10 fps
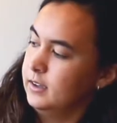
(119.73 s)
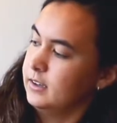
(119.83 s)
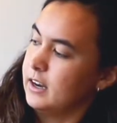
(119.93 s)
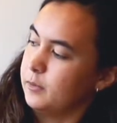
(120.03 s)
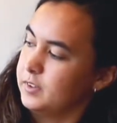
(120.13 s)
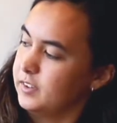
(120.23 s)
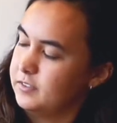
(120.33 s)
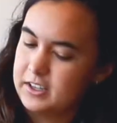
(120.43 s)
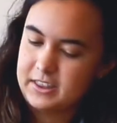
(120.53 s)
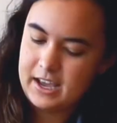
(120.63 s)
Now once I've
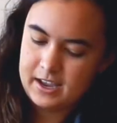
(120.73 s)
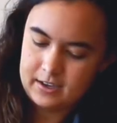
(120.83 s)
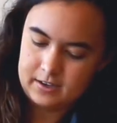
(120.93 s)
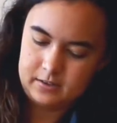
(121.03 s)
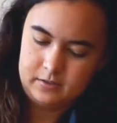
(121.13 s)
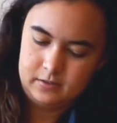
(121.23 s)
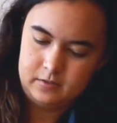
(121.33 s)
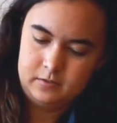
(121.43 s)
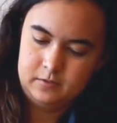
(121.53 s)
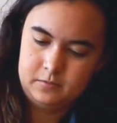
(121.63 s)
done that,
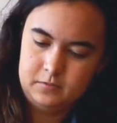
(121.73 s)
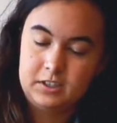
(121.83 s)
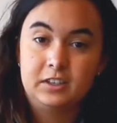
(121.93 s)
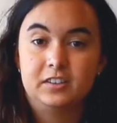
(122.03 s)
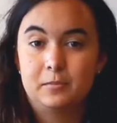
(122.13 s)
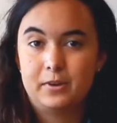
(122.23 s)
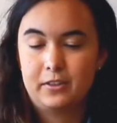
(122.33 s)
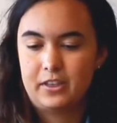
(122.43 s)
I'm going to dump out